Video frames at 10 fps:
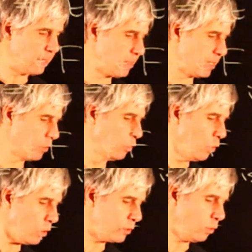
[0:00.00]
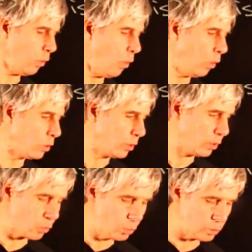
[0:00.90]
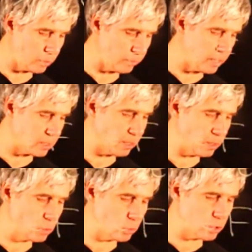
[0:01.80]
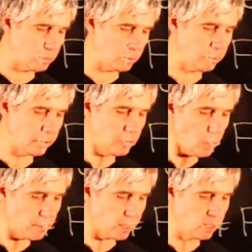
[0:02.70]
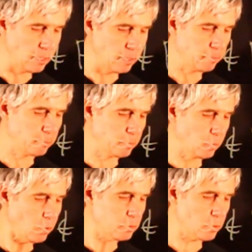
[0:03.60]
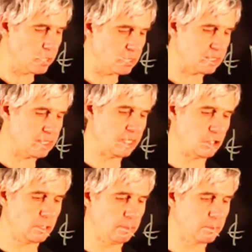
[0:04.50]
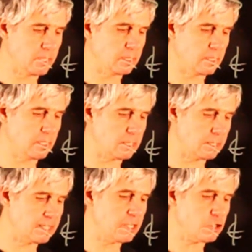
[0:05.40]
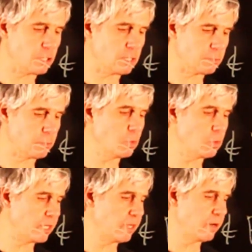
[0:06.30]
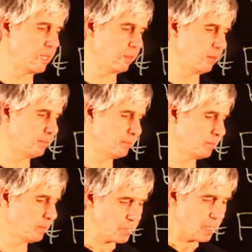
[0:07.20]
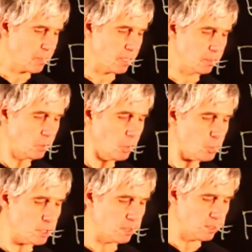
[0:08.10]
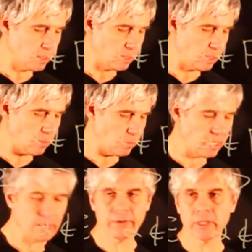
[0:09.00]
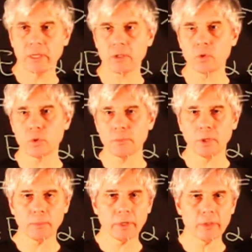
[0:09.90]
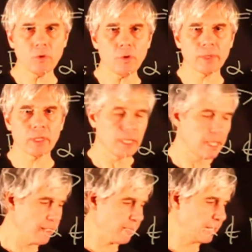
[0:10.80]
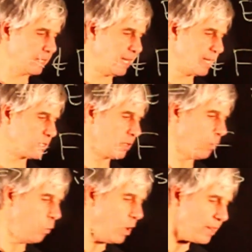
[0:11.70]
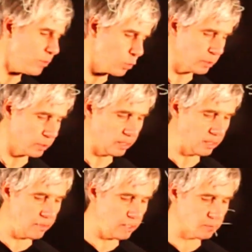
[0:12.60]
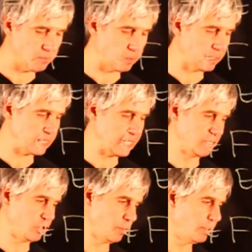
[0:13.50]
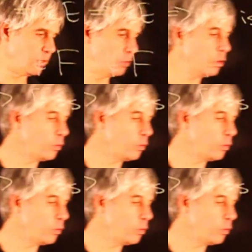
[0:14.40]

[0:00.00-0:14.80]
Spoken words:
that not all roots of this irreducible polynomial belong to this extension, since this extension is purely real. The conclusion: here we have an irreducible polynomial that has one root in this field extension, but not